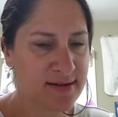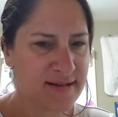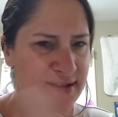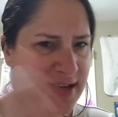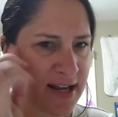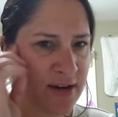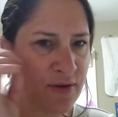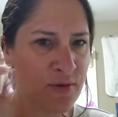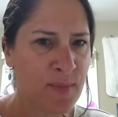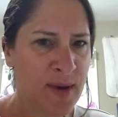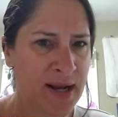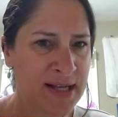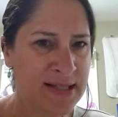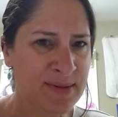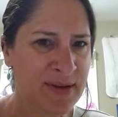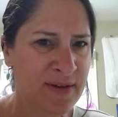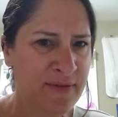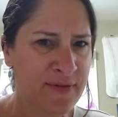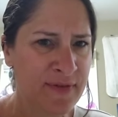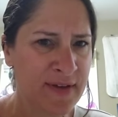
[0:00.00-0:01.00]
Kind of reminds
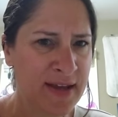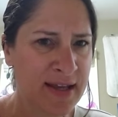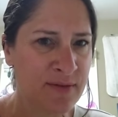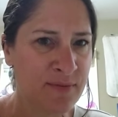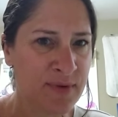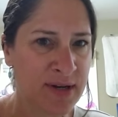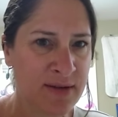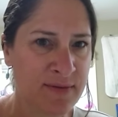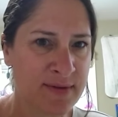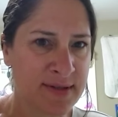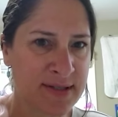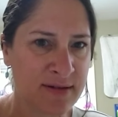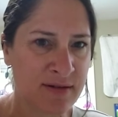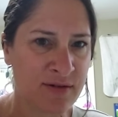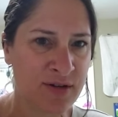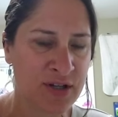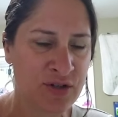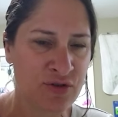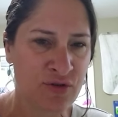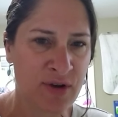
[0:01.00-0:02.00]
me of Finn when he was
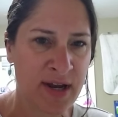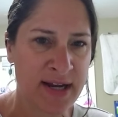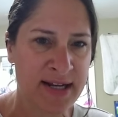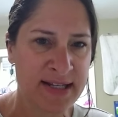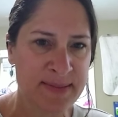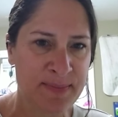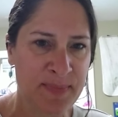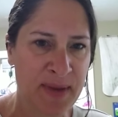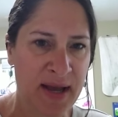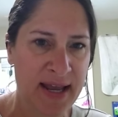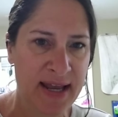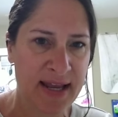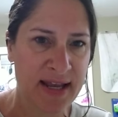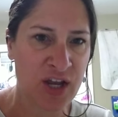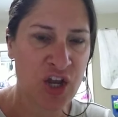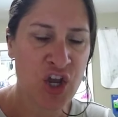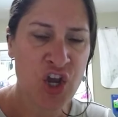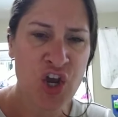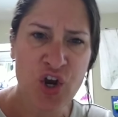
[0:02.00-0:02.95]
learning to ride his bike,